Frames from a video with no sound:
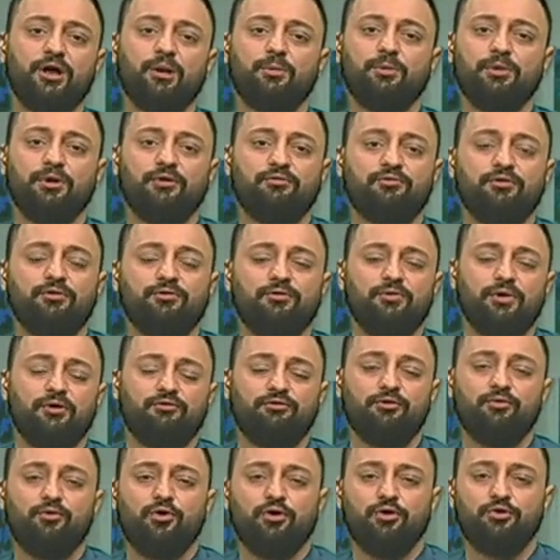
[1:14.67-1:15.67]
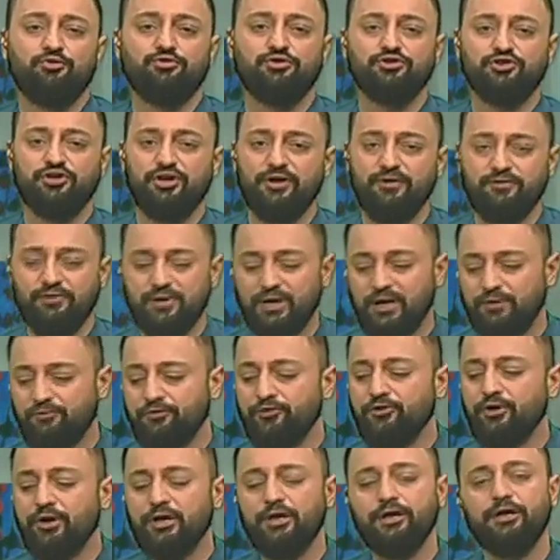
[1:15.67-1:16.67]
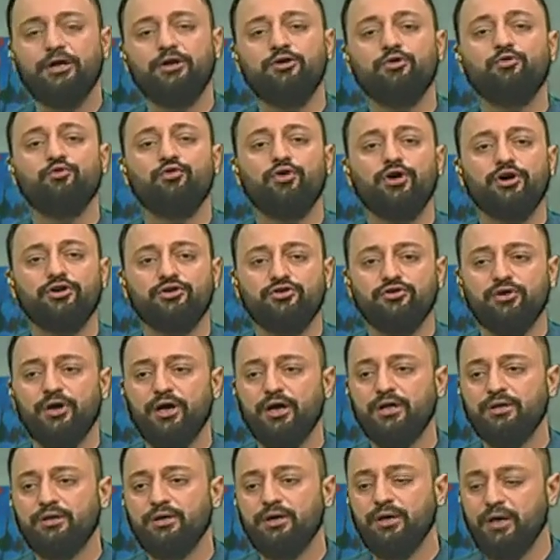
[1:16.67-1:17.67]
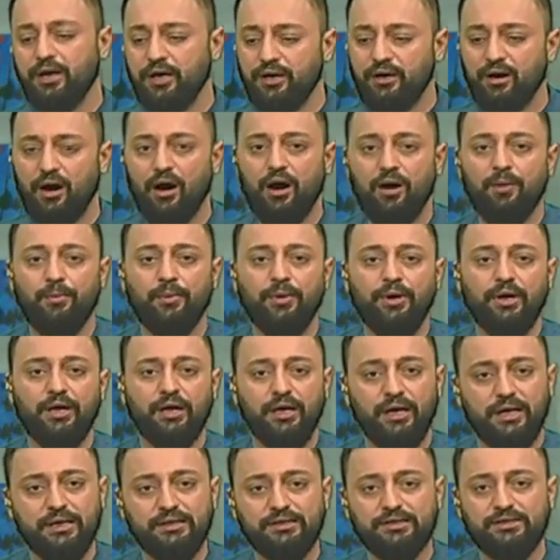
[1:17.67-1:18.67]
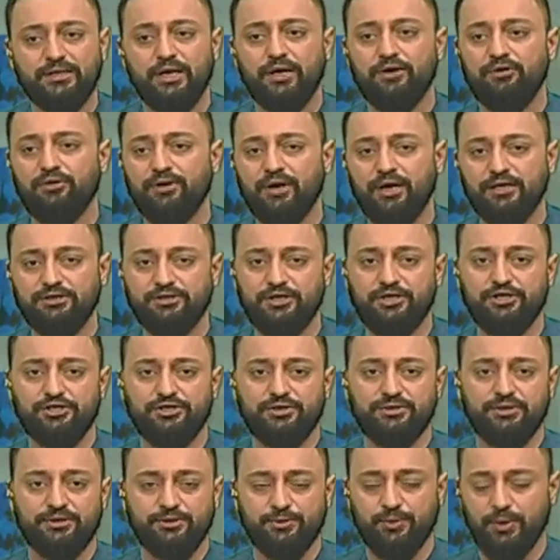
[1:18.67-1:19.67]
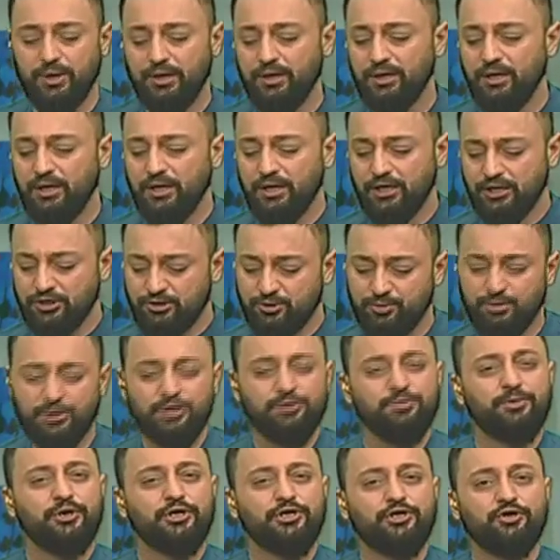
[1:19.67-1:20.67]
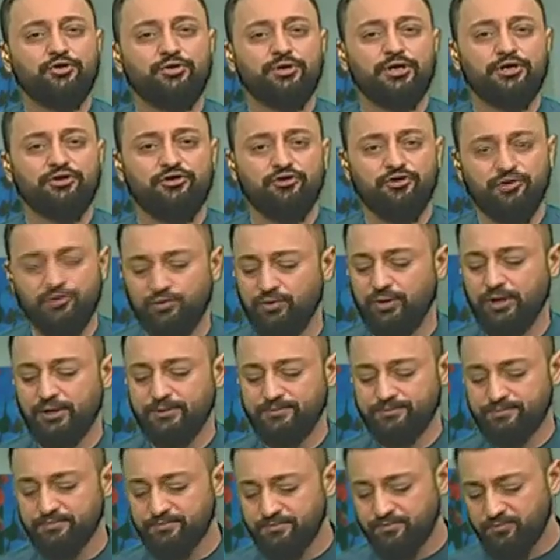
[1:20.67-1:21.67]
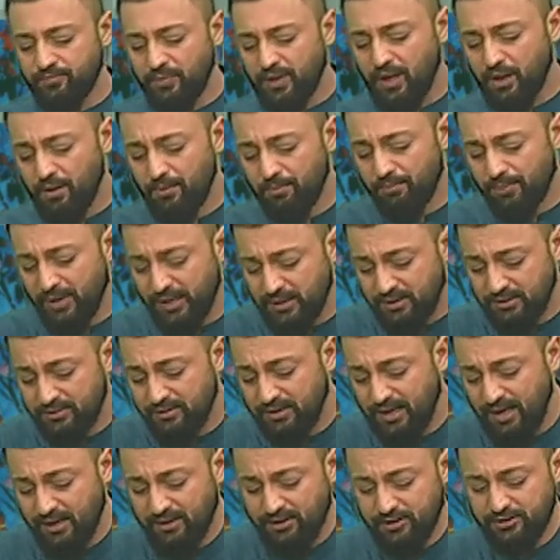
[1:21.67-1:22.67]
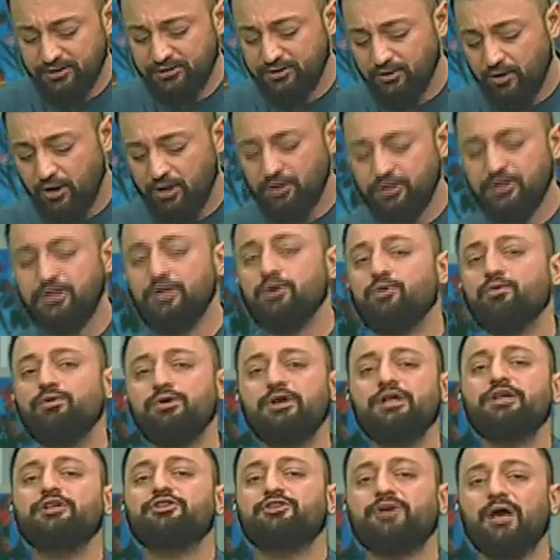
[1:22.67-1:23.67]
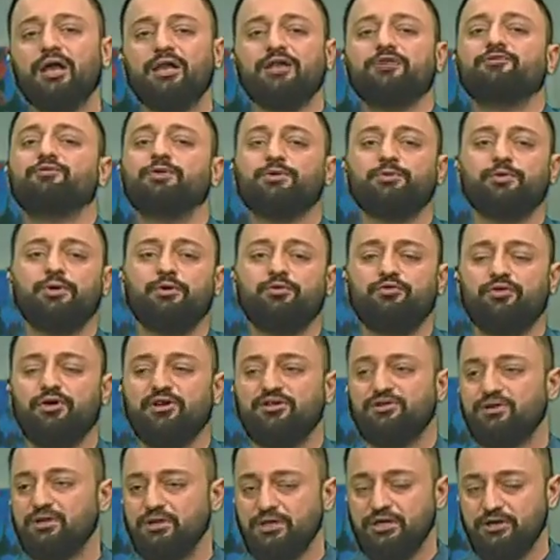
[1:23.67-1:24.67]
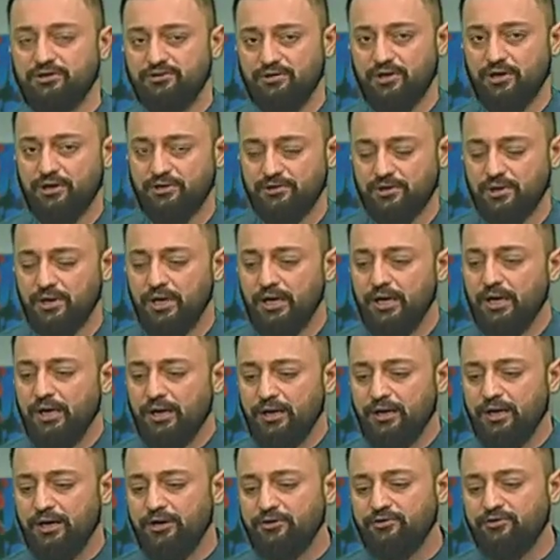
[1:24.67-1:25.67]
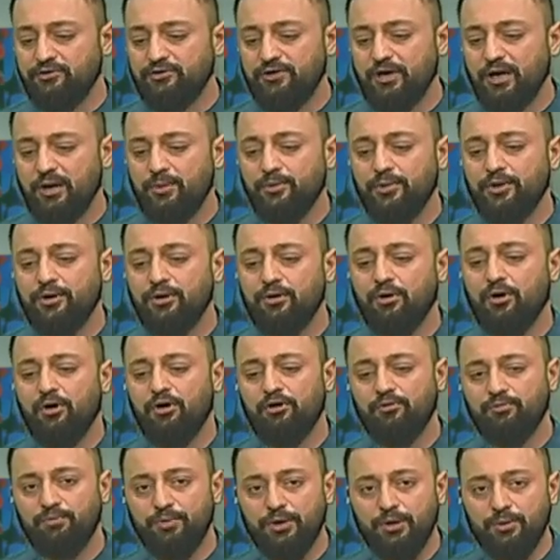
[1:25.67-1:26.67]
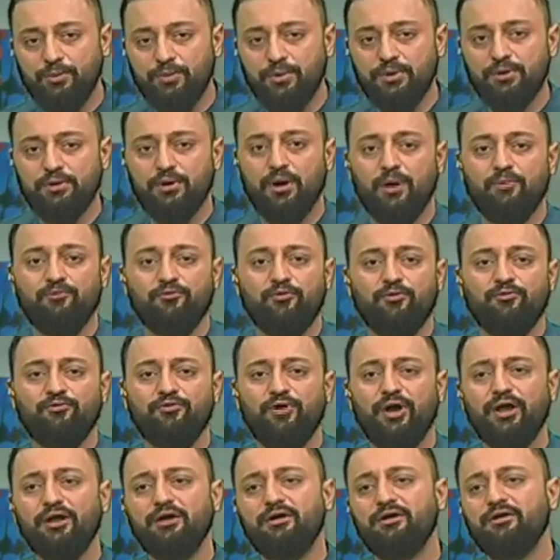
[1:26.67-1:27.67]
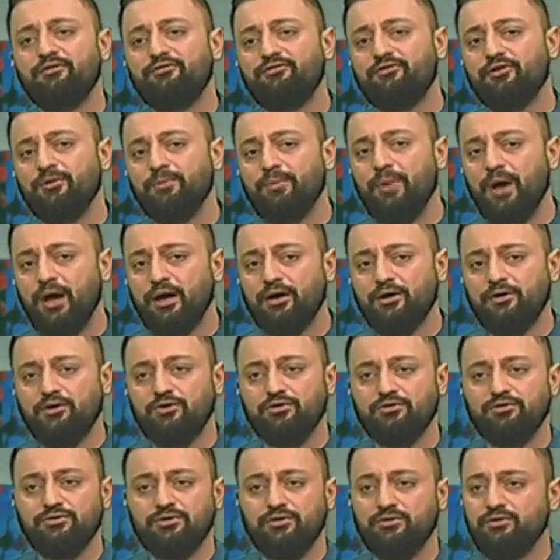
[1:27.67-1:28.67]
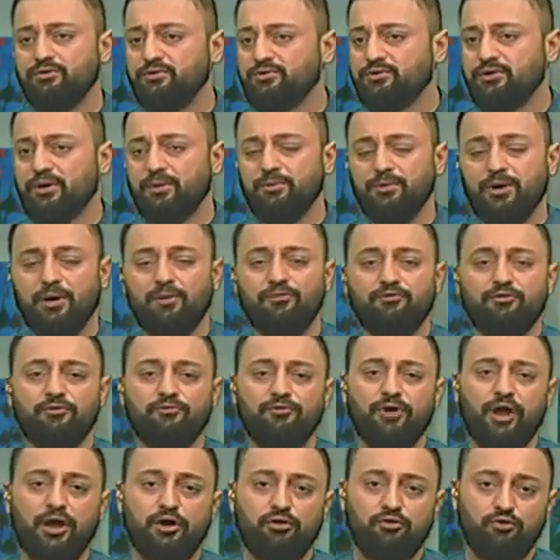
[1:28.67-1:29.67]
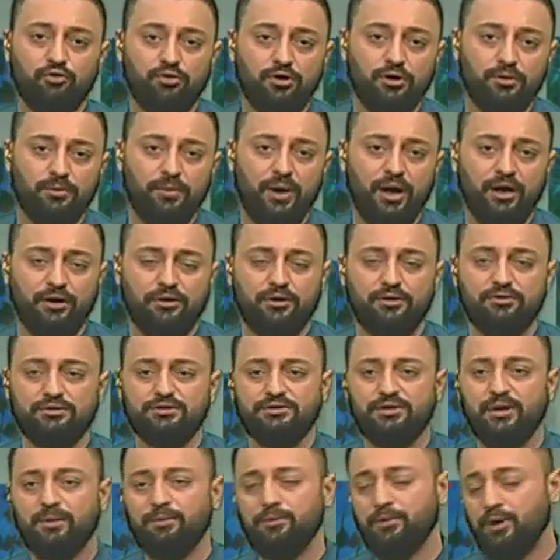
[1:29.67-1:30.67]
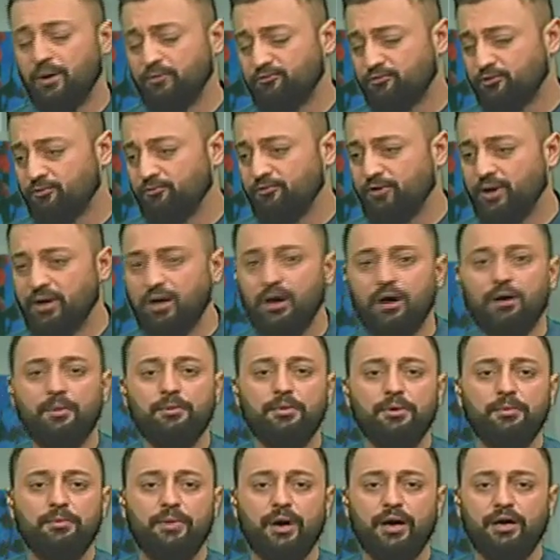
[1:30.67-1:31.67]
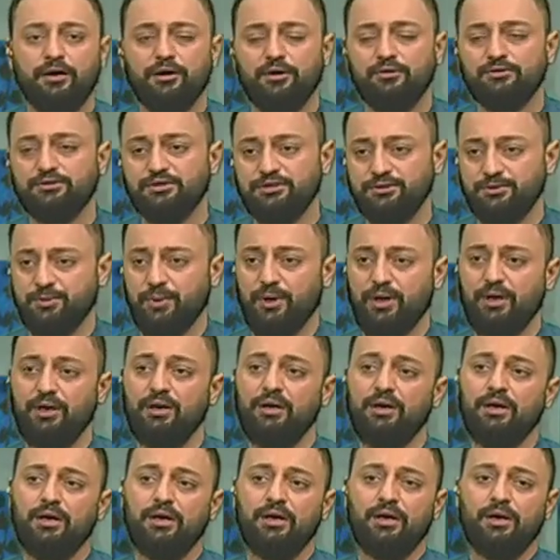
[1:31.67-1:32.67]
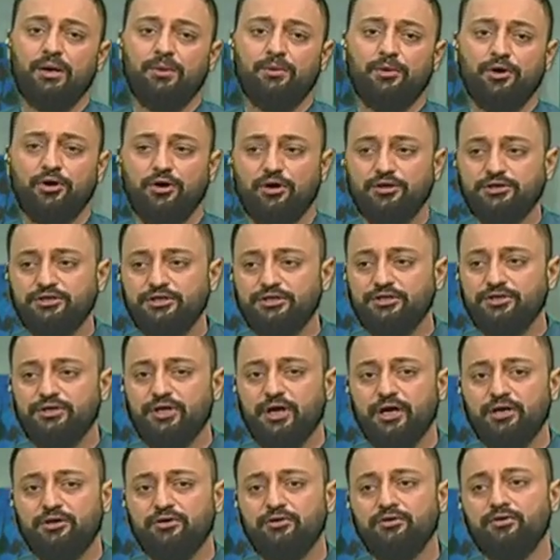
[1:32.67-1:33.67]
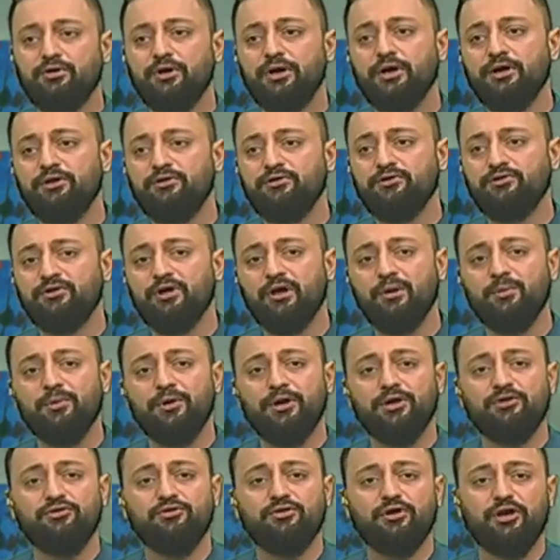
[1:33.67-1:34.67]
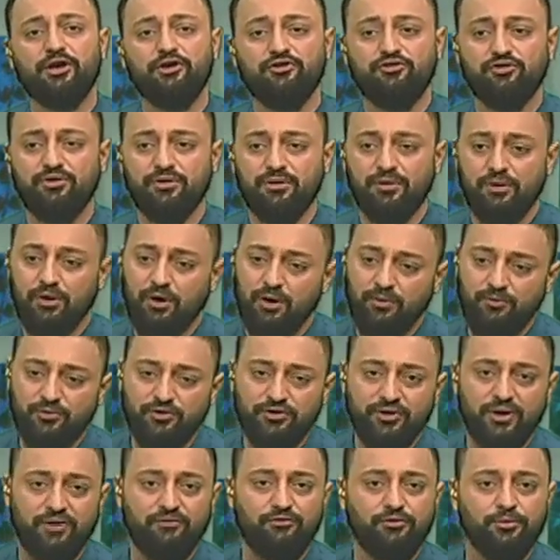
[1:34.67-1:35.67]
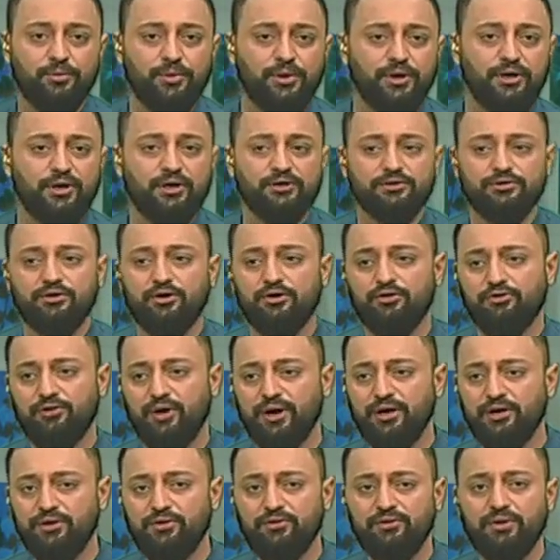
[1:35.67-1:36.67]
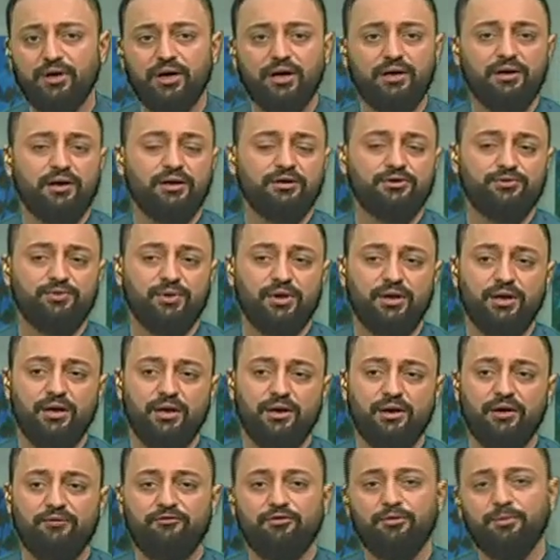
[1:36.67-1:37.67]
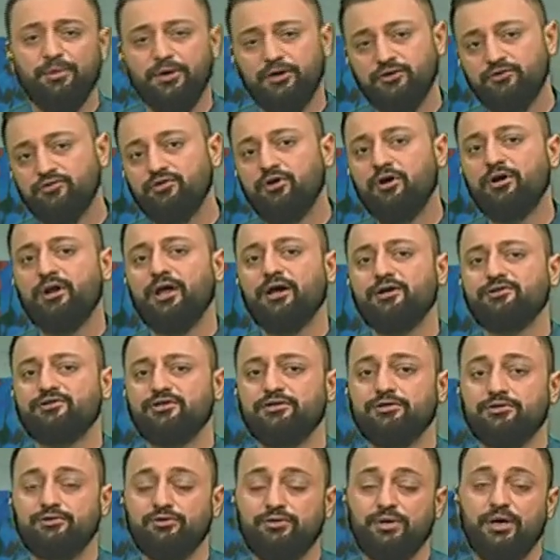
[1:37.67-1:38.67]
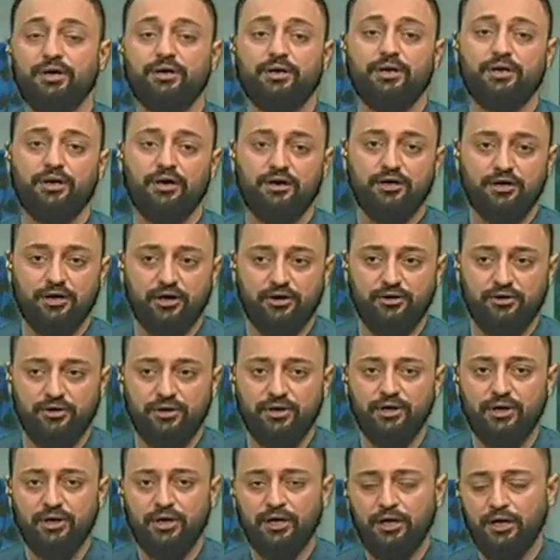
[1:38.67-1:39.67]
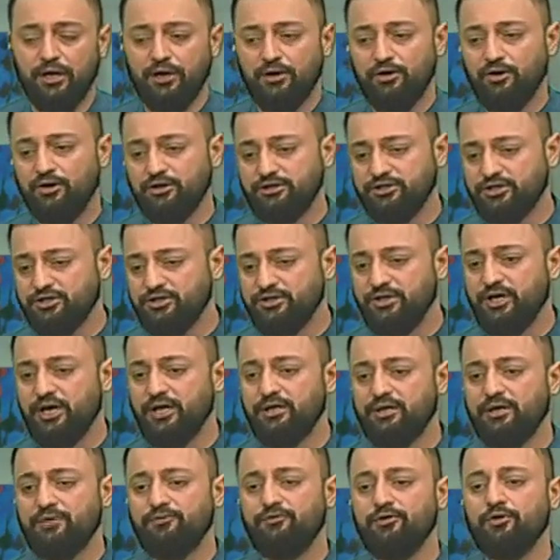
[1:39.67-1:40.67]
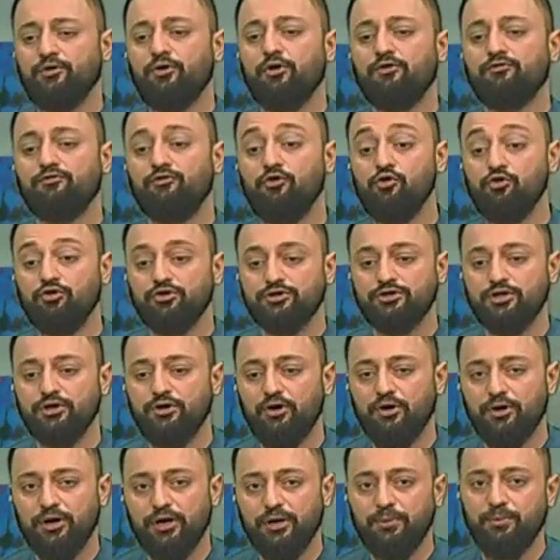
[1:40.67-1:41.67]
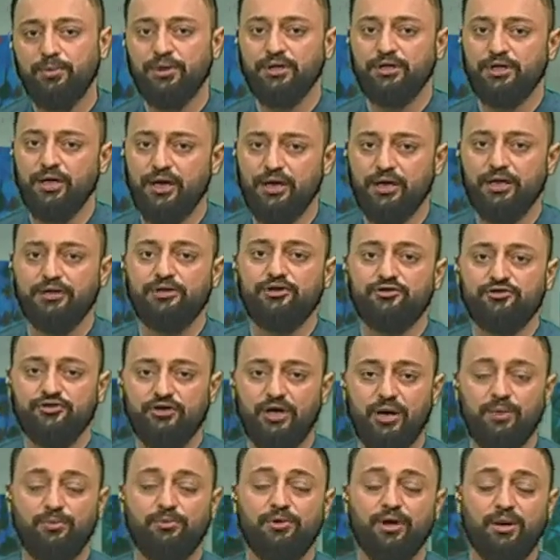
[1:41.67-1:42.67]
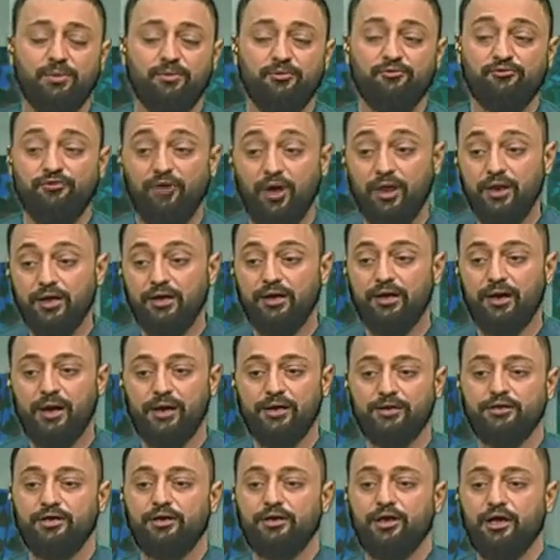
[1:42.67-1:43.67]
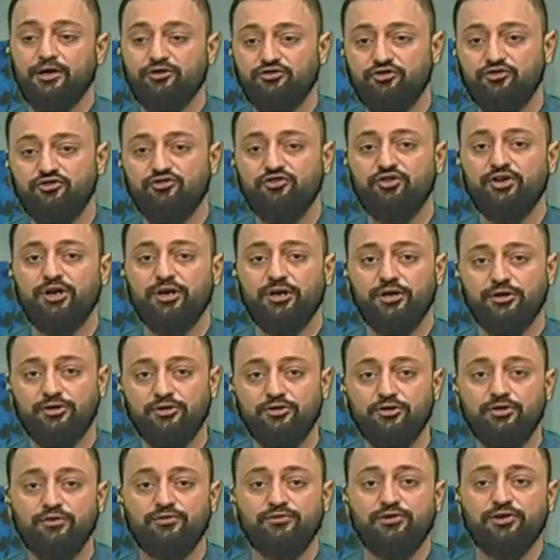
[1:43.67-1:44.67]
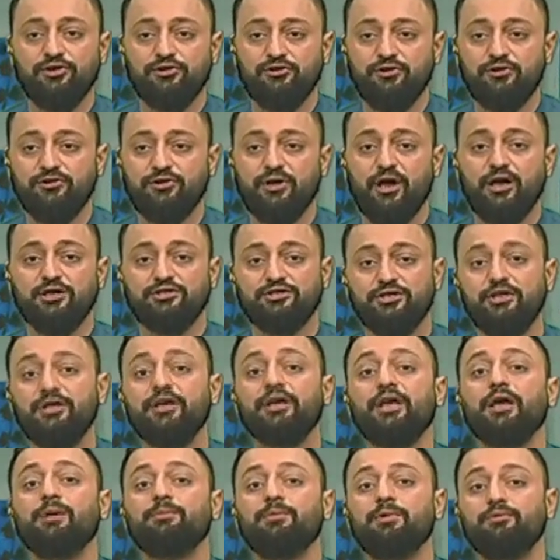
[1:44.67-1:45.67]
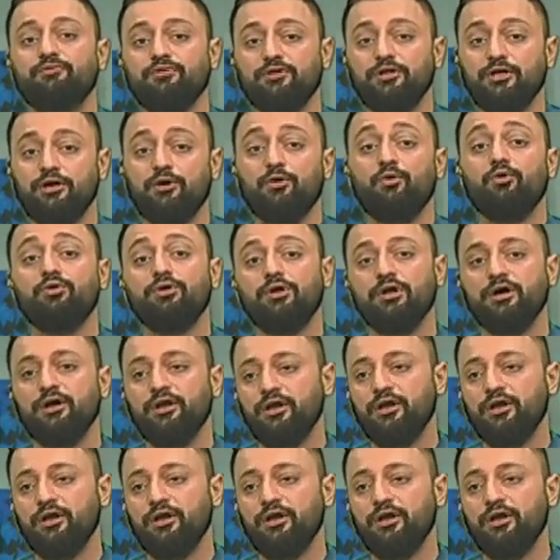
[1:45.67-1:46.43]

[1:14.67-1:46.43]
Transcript: gentlemen, if you, if you want to achieve that, we really need to work together in harmony, in synchronization as well. So please make sure that you do that. But that is not the only challenge which we are facing these days. Ladies and gentlemen, a lot of people come from very different backgrounds. You know, some come from very rural backgrounds, some come from very urban backgrounds as well. But not just that, you know, ladies and gentlemen, education, obviously everybody has got right to that as well and everybody's got access to that in our country not just that that we're not focusing on it but then at the same time I'm very glad that HEC and other universities actually came up with their own